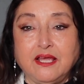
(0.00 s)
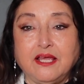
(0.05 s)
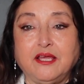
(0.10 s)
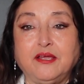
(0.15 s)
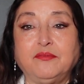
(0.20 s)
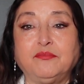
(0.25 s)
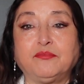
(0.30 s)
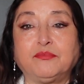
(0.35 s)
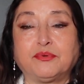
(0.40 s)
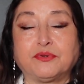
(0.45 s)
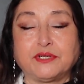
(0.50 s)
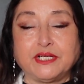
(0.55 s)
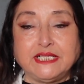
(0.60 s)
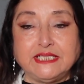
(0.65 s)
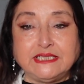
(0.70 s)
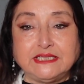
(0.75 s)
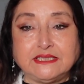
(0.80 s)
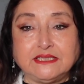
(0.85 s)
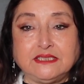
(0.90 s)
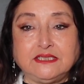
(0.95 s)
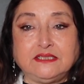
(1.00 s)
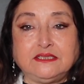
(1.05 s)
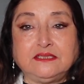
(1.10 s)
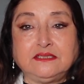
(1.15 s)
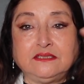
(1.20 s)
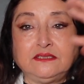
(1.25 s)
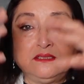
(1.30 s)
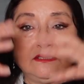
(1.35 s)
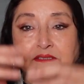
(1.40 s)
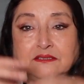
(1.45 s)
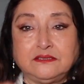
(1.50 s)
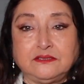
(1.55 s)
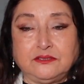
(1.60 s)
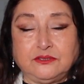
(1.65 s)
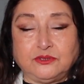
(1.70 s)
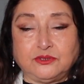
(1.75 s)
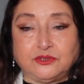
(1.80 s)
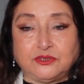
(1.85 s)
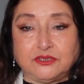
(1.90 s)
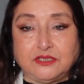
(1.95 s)
embracing
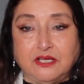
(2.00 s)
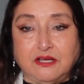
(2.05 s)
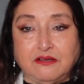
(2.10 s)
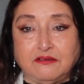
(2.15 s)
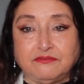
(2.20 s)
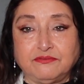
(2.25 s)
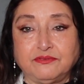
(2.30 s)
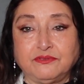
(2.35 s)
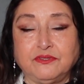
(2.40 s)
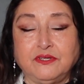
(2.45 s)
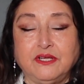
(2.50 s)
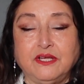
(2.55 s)
yourself